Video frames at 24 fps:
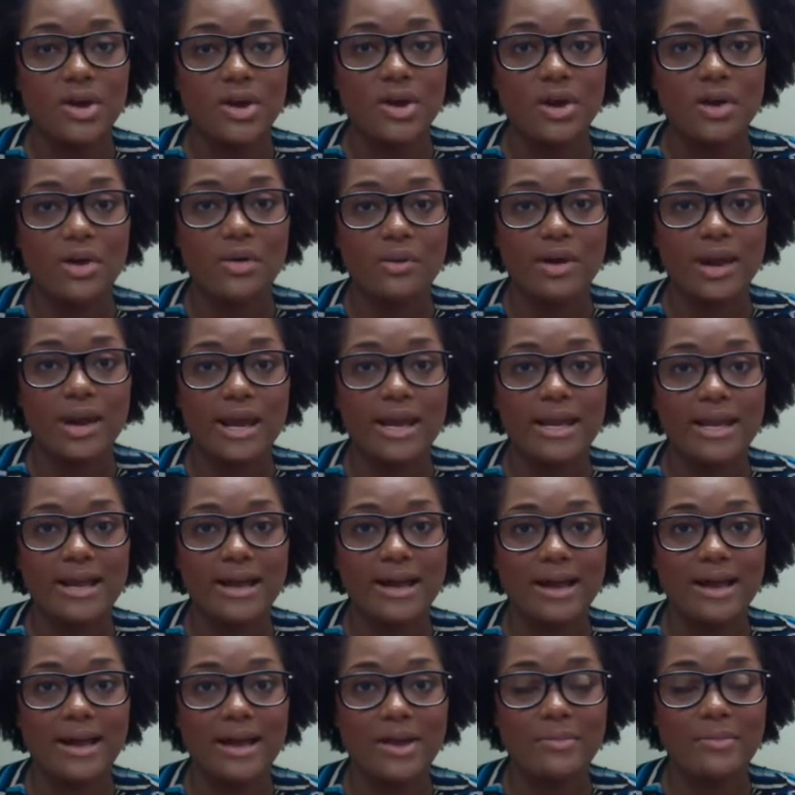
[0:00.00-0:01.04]
All right.
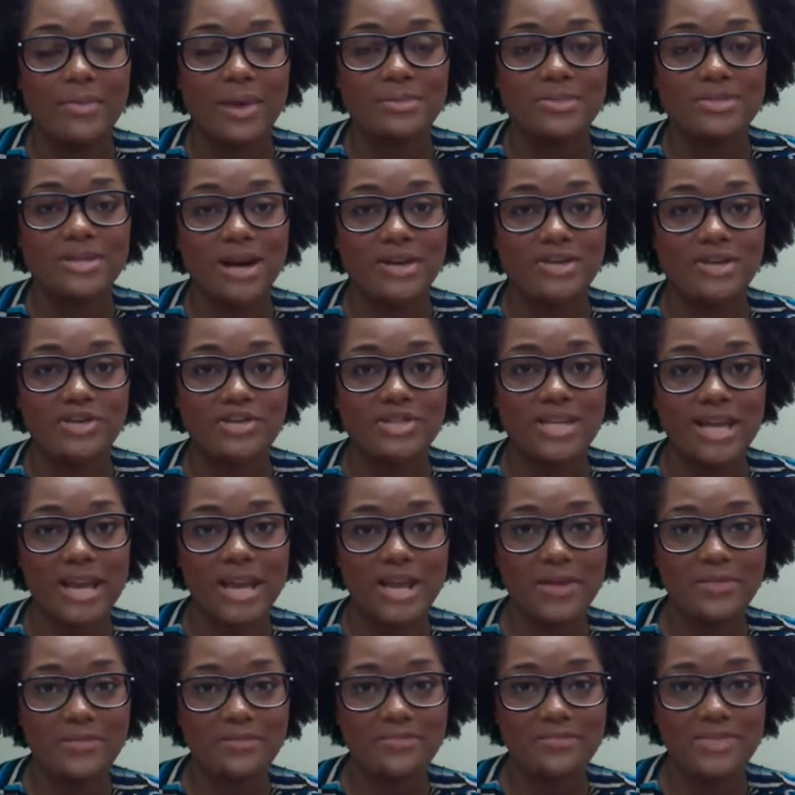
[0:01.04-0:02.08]
I'm Dr.
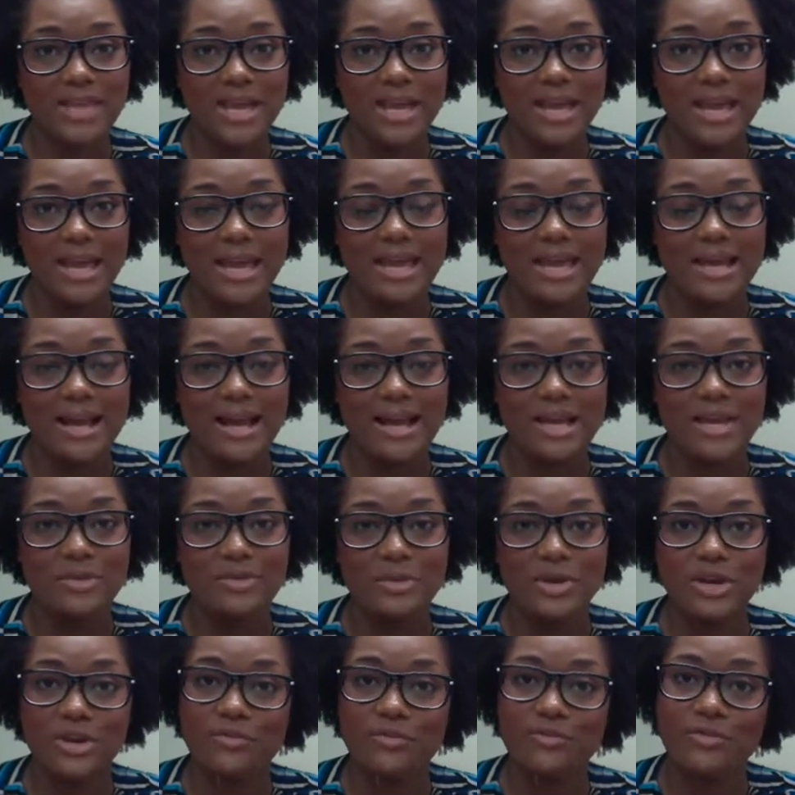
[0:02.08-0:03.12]
J, and I am
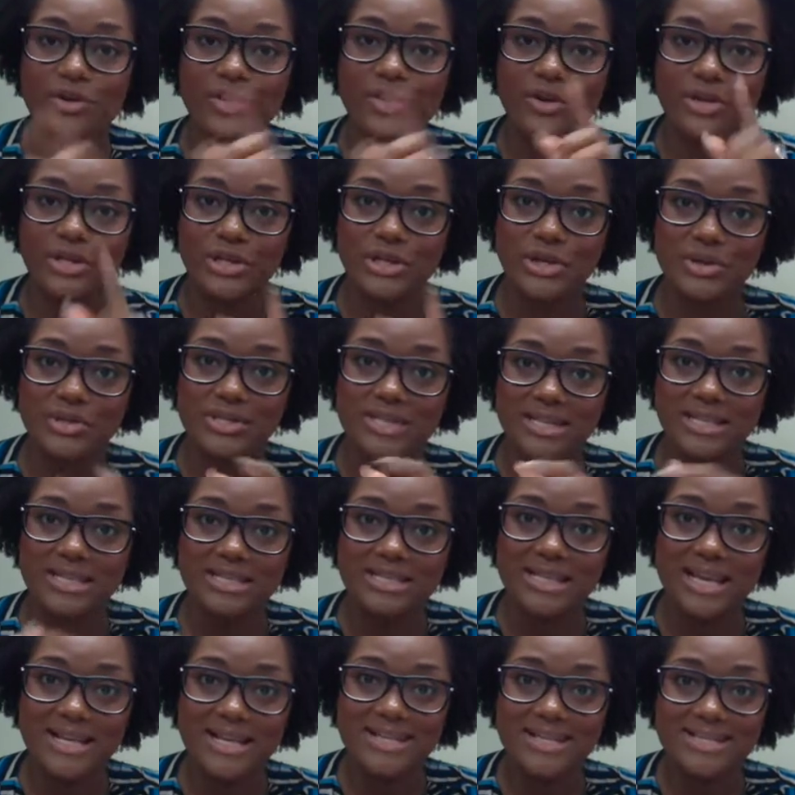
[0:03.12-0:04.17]
here for your
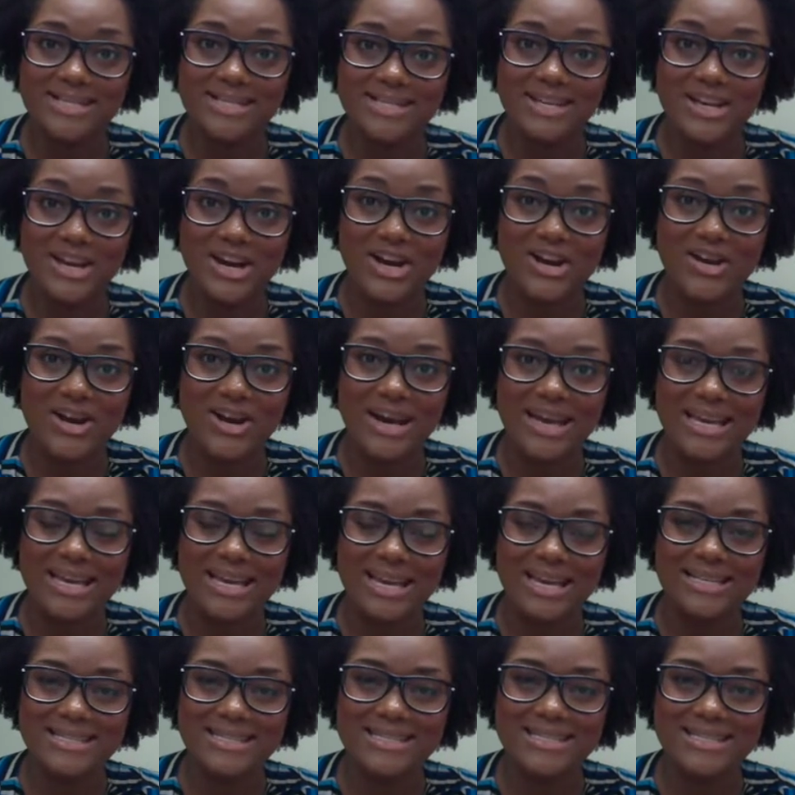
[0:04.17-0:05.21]
success. All right,
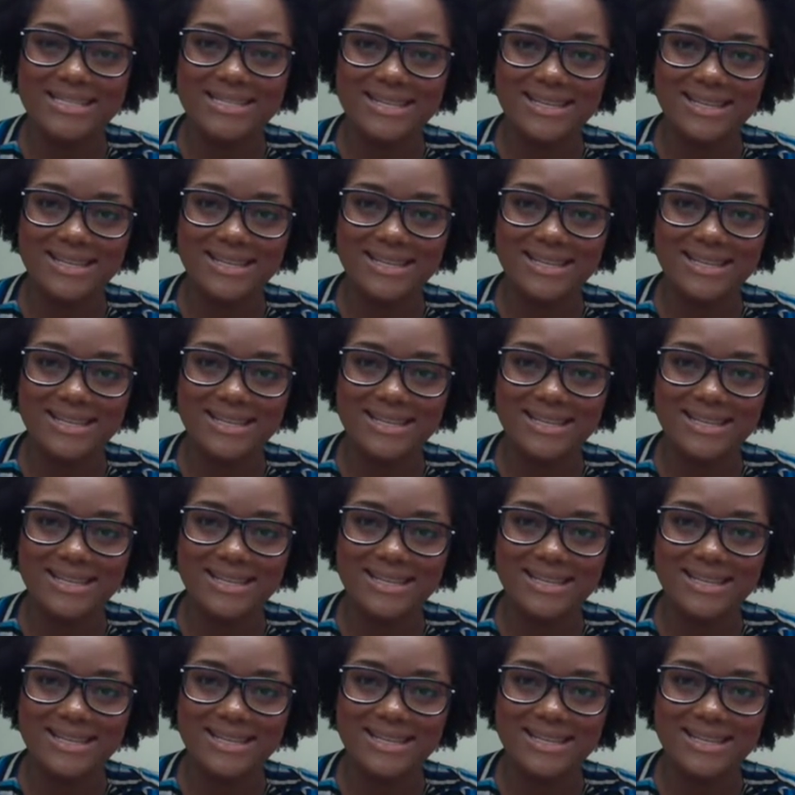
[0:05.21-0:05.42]
guys.